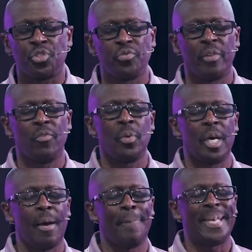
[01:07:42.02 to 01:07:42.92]
shrivel
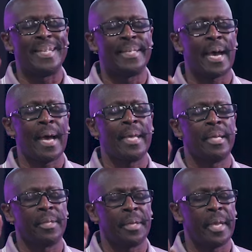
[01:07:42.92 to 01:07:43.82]
up and die
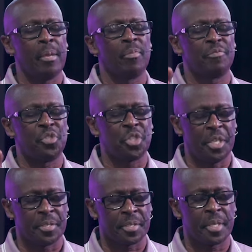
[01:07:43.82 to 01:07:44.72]
in the name of
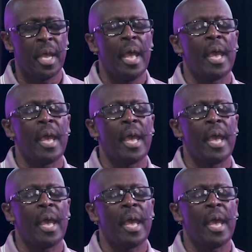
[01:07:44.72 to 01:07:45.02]
Jesus.